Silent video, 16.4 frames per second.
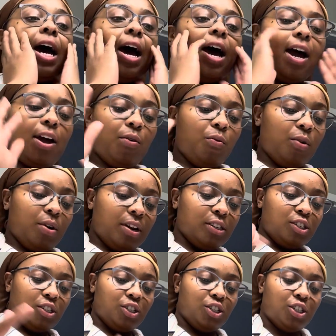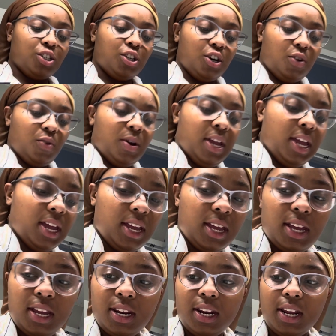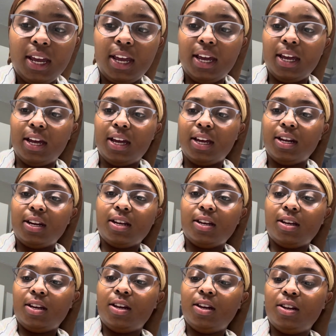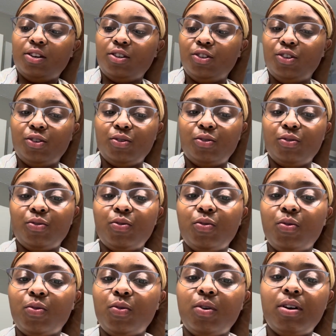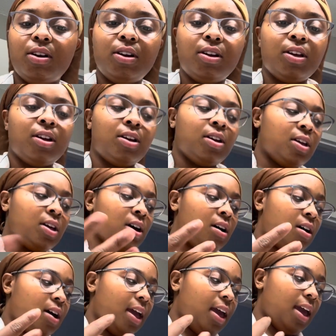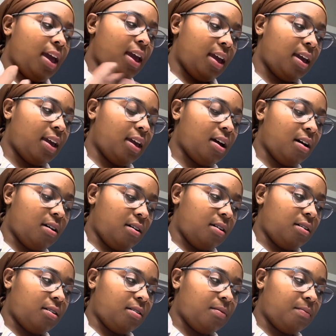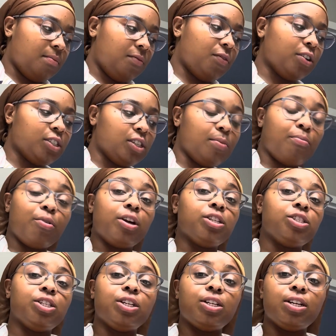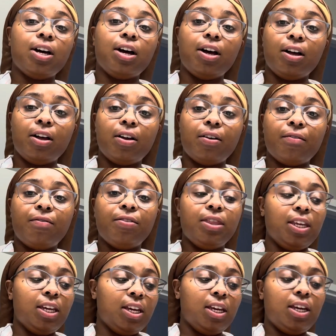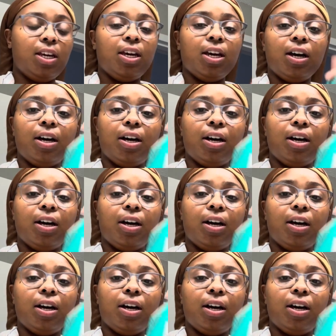I wanted to just go ahead and do a first impression of the